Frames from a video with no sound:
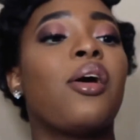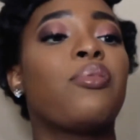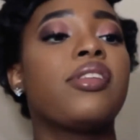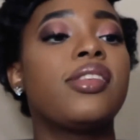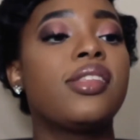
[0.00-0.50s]

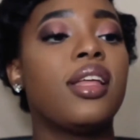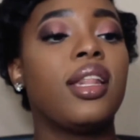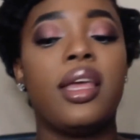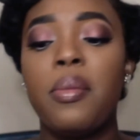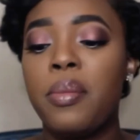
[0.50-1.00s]
This is the
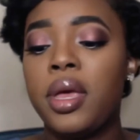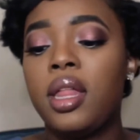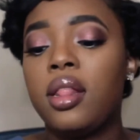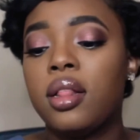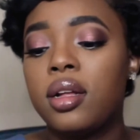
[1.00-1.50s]

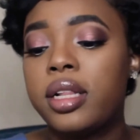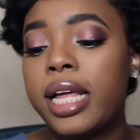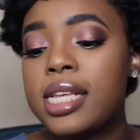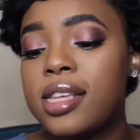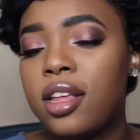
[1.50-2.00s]
Littman
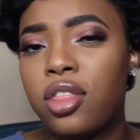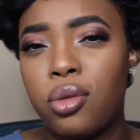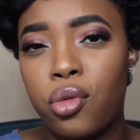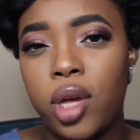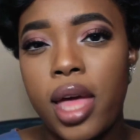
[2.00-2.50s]
Classic
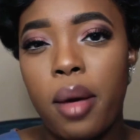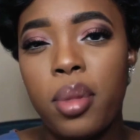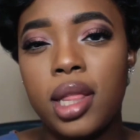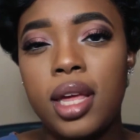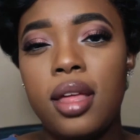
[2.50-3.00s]
3, I
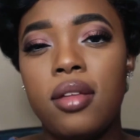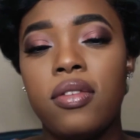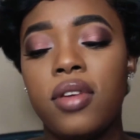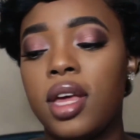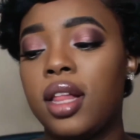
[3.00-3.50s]

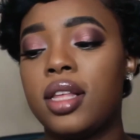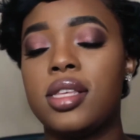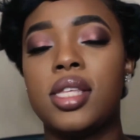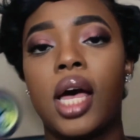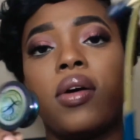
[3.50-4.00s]
believe. And this
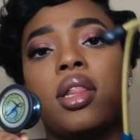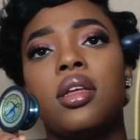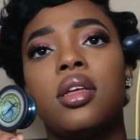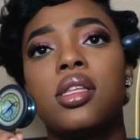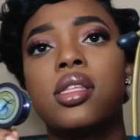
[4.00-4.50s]
is how it
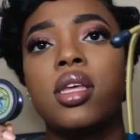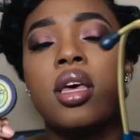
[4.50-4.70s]
looks.